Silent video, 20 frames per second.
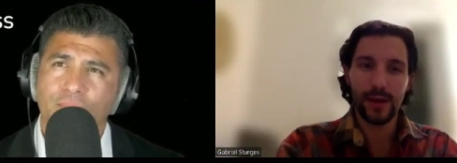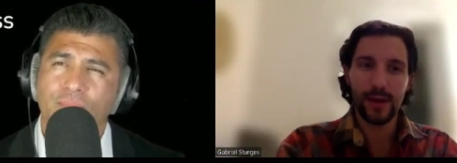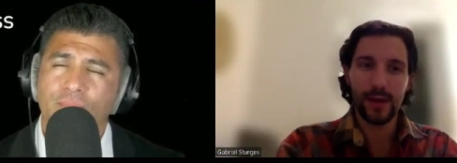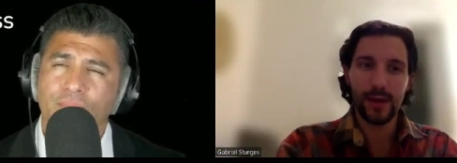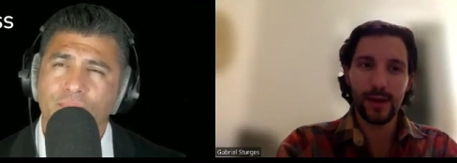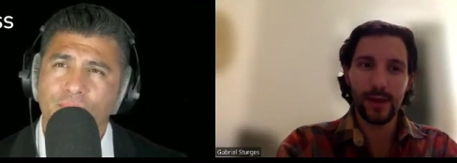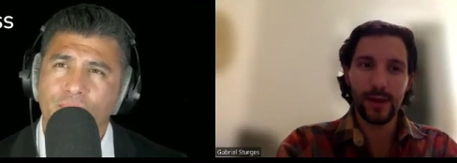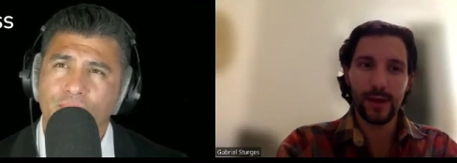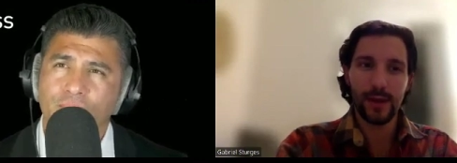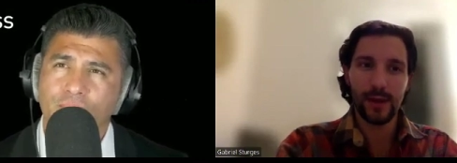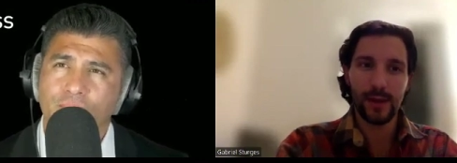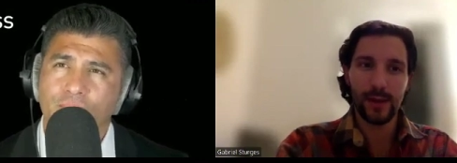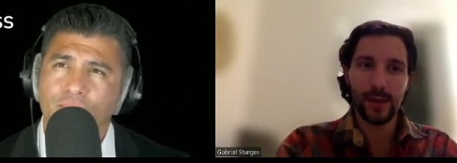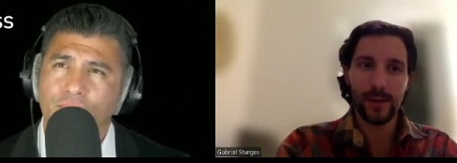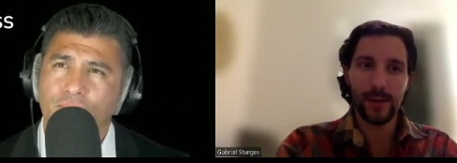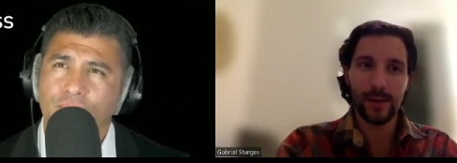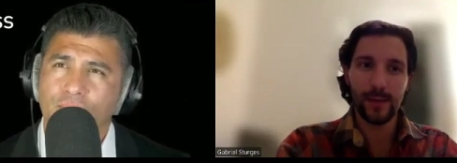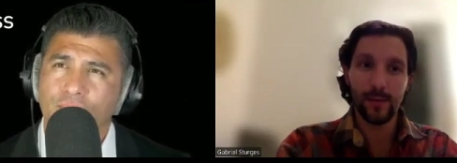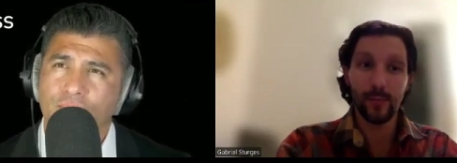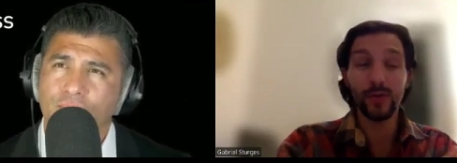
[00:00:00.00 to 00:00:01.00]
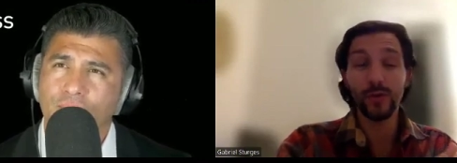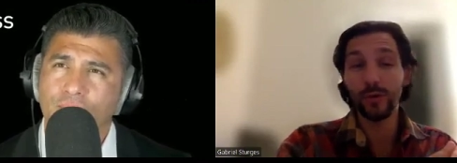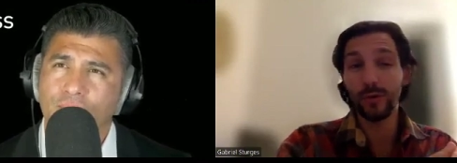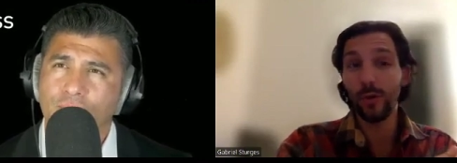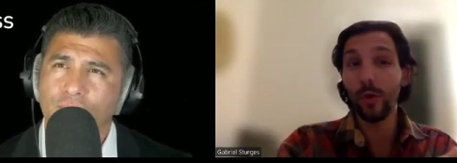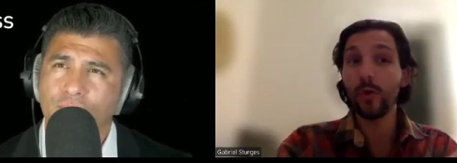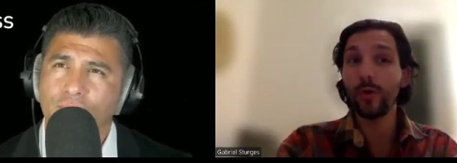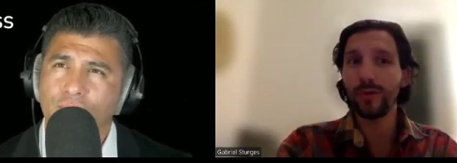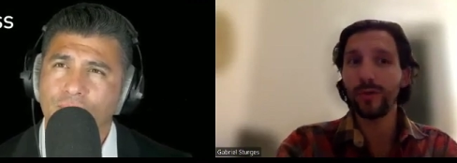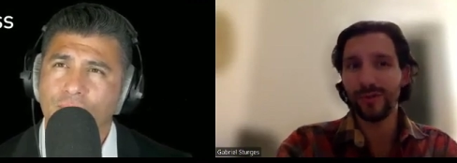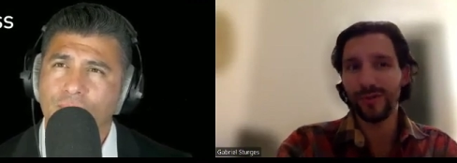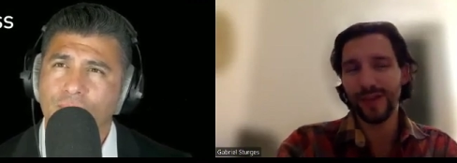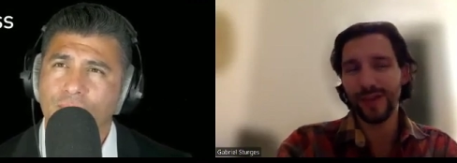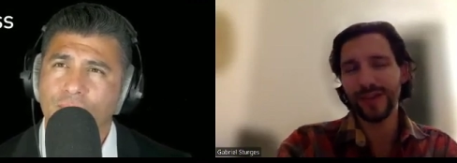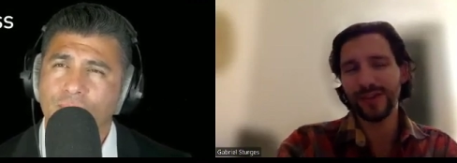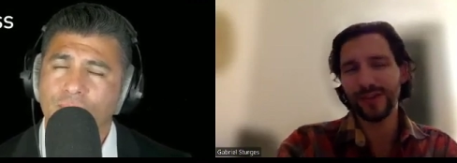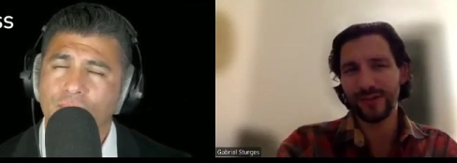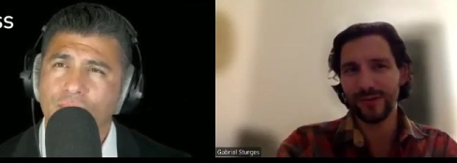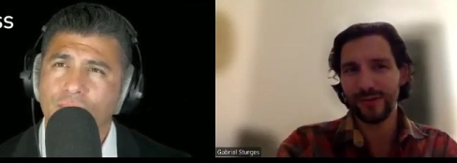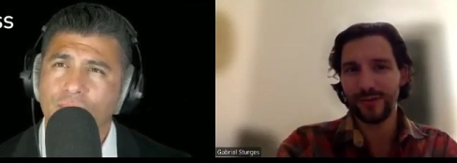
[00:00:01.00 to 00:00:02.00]
Speaker 1: Uh, we do
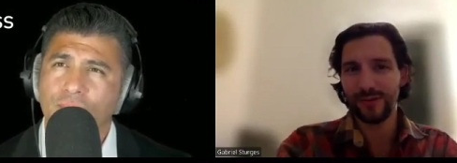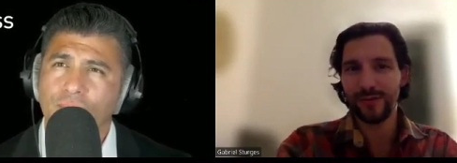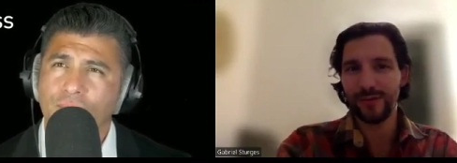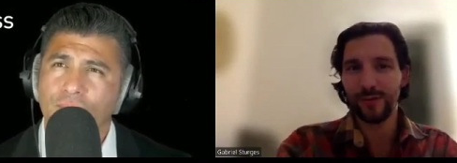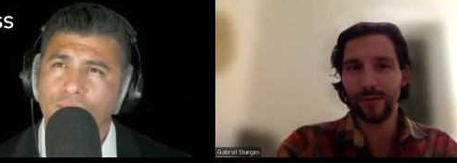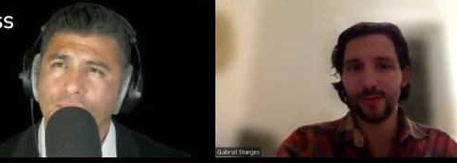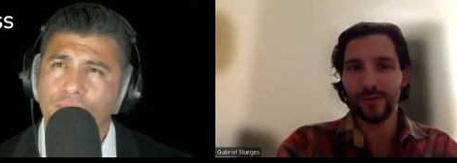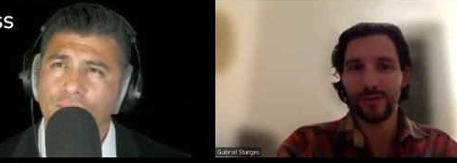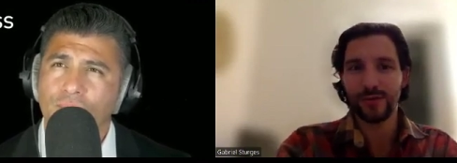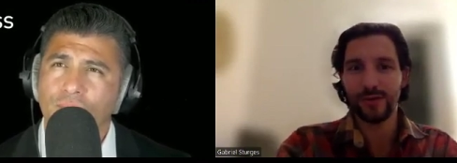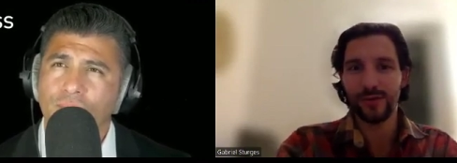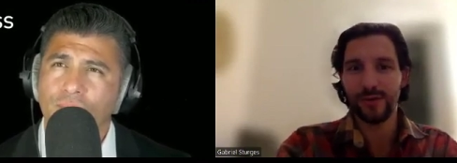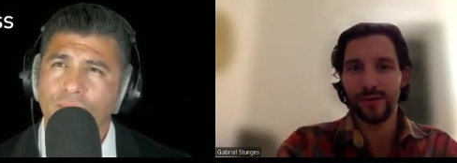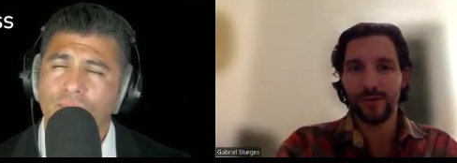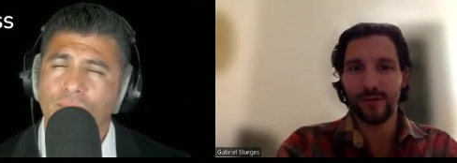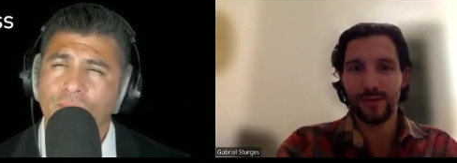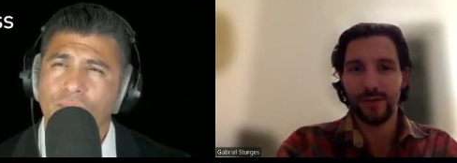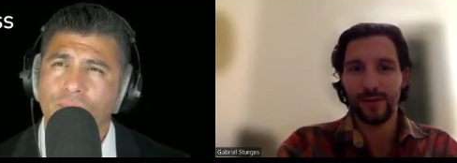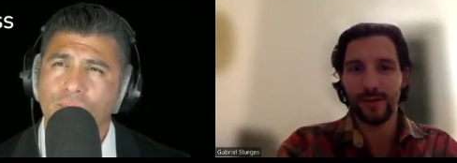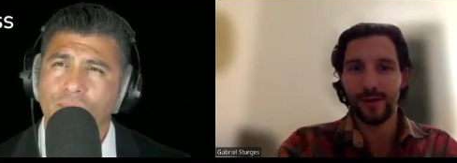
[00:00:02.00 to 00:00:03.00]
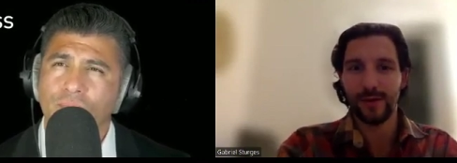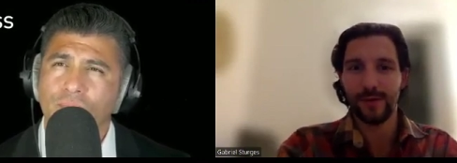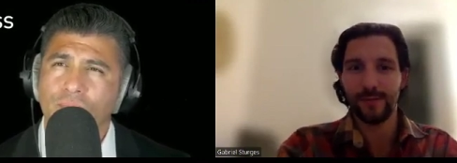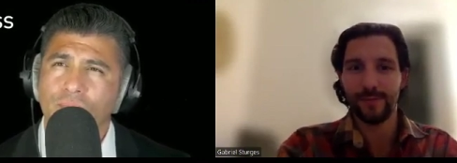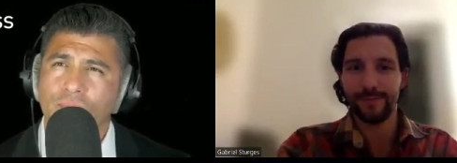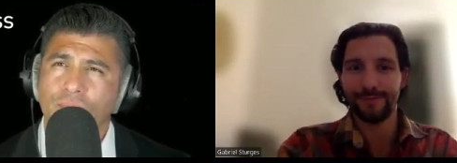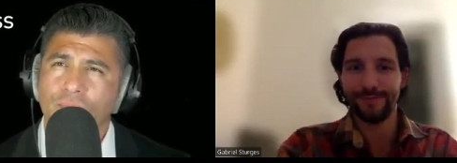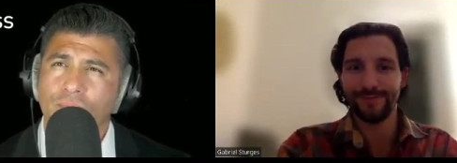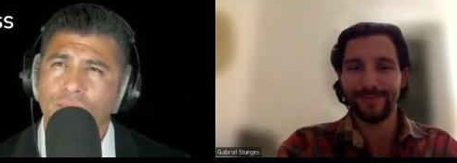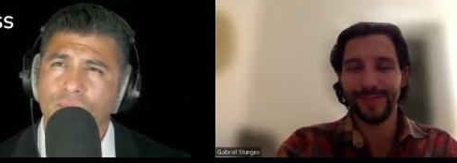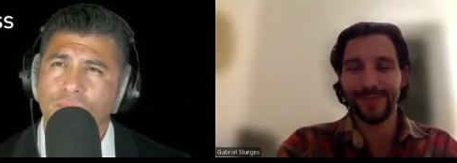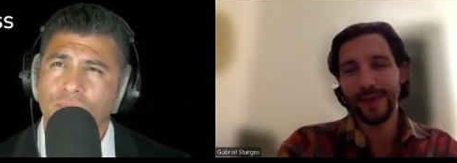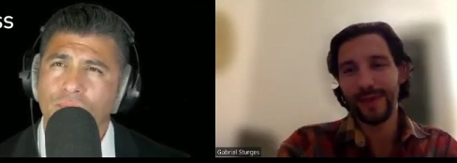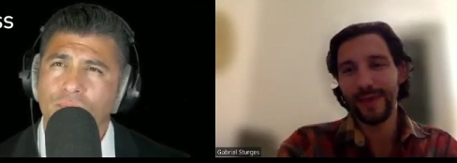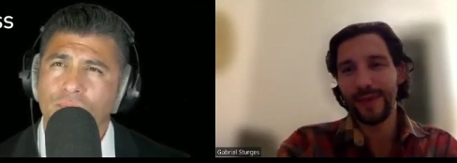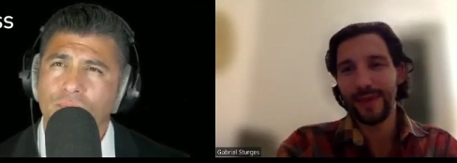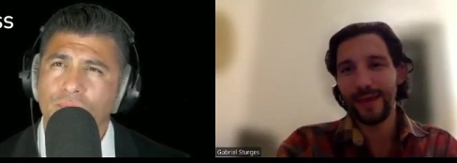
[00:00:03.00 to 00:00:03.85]
localization, which is um,